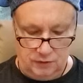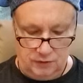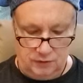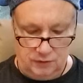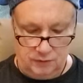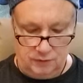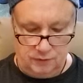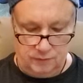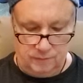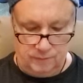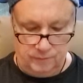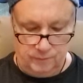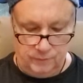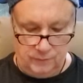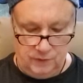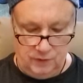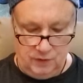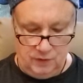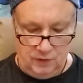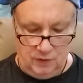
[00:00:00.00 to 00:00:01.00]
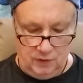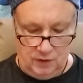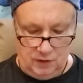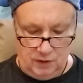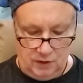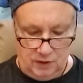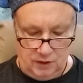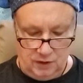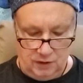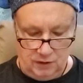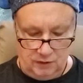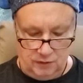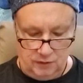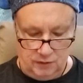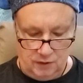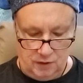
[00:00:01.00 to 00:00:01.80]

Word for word: here. And